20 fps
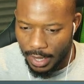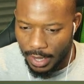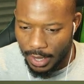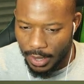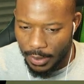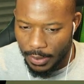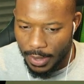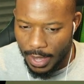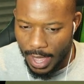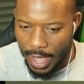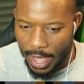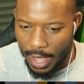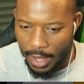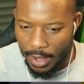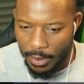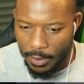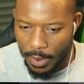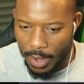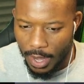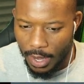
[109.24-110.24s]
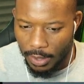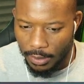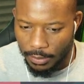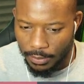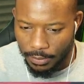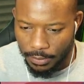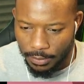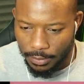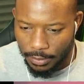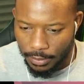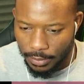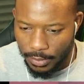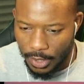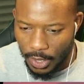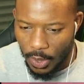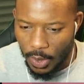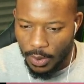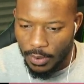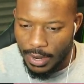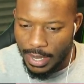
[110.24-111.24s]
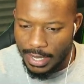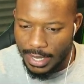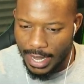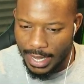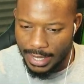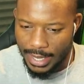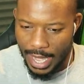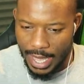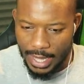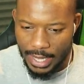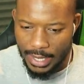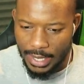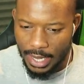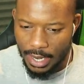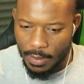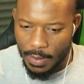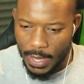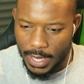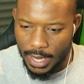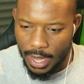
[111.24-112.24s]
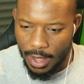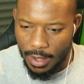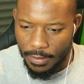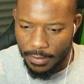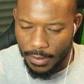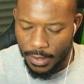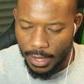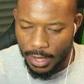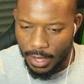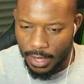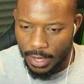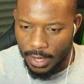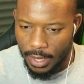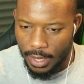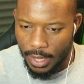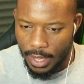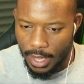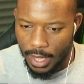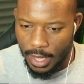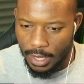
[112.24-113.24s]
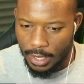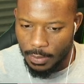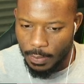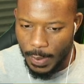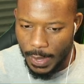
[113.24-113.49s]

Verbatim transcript: Okay, well, the only reason I say this is gonna be tough is